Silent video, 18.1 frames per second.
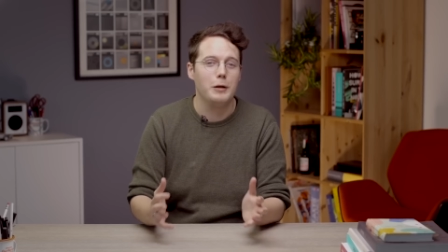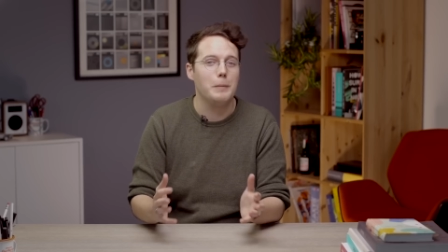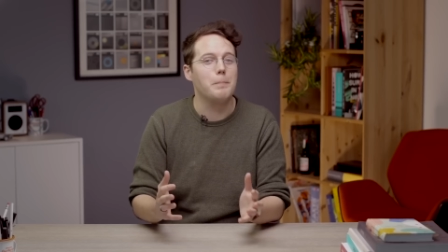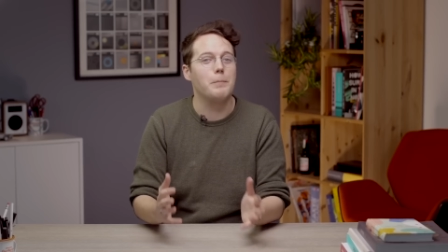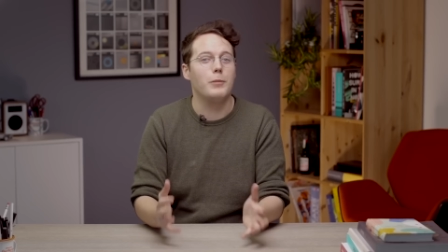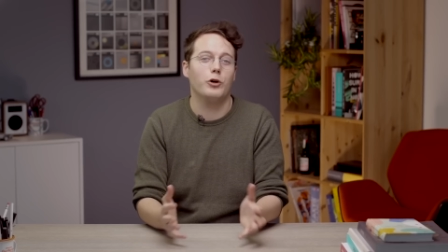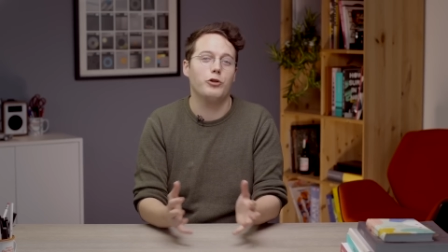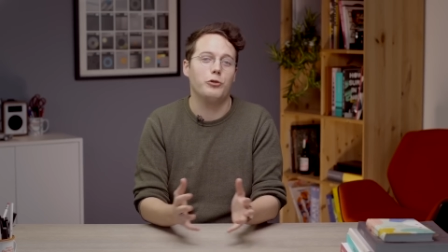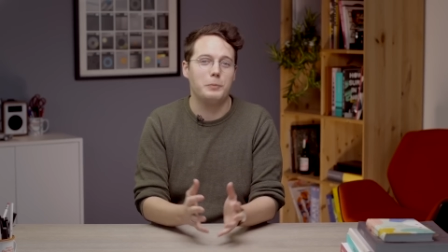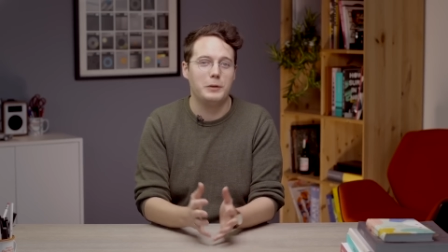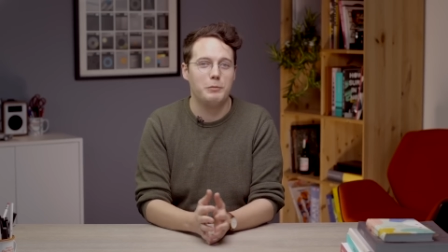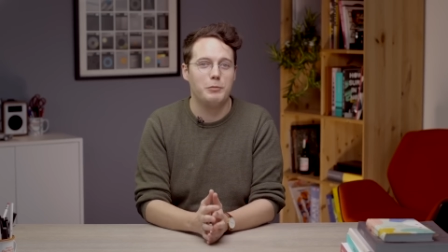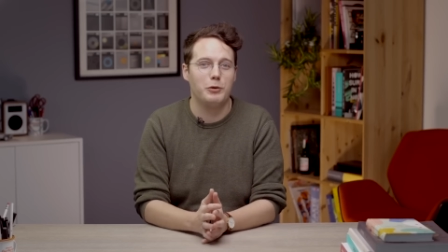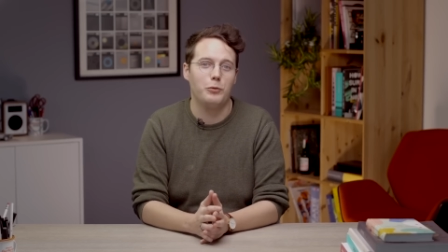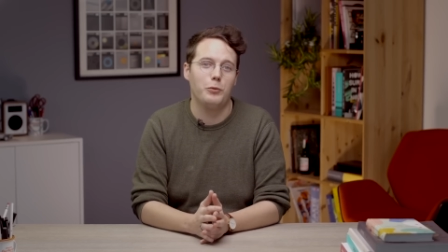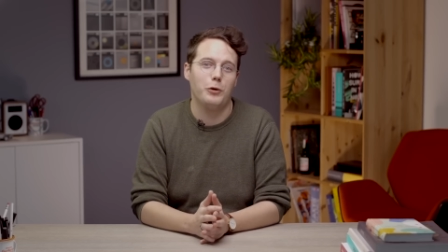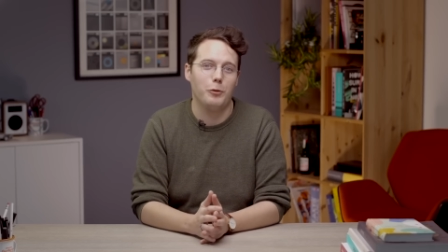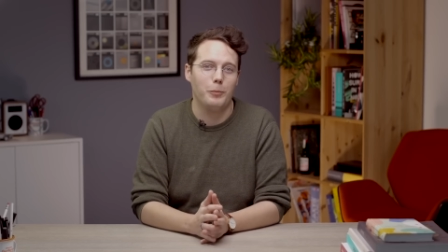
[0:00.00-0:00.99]
most
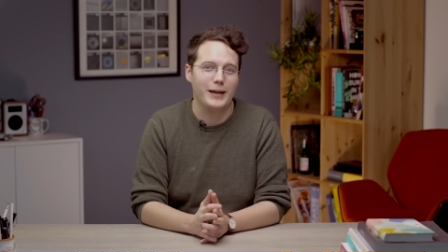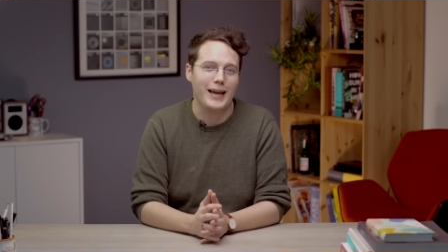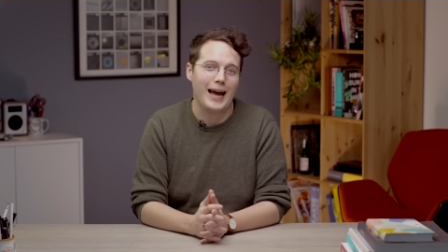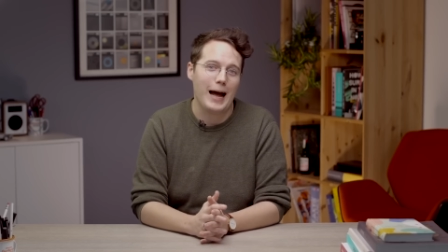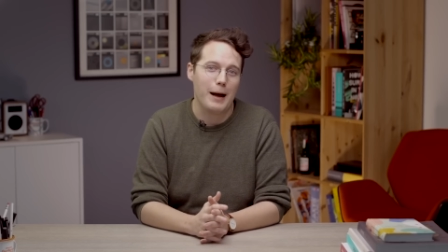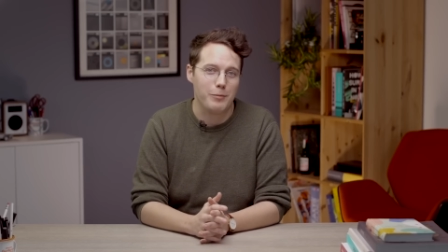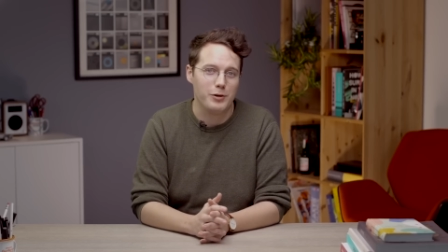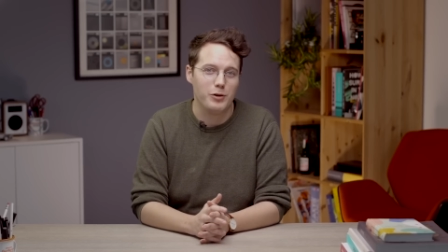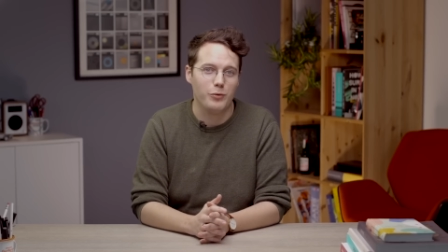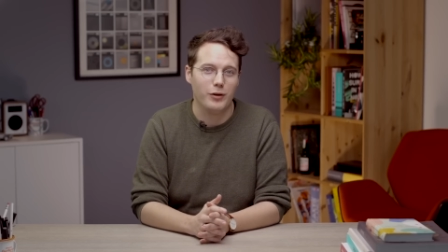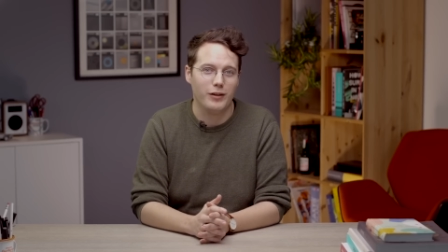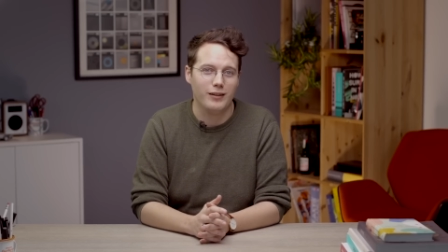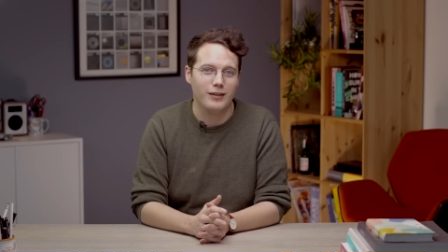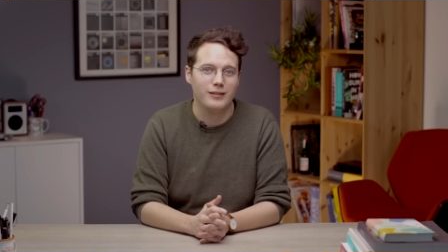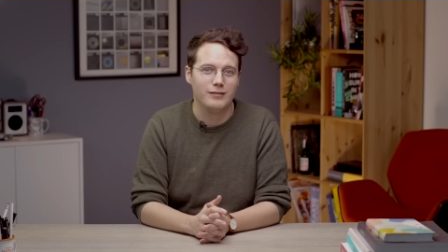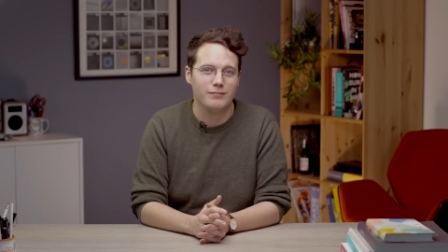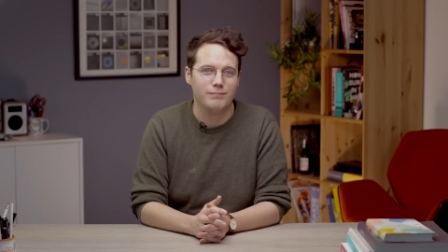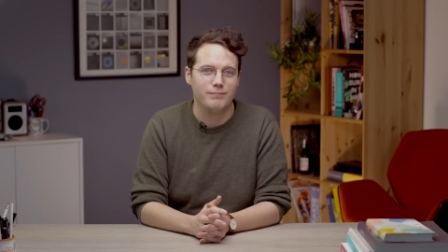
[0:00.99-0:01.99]
people will be happy with
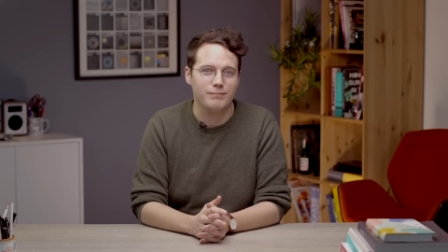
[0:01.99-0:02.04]
it.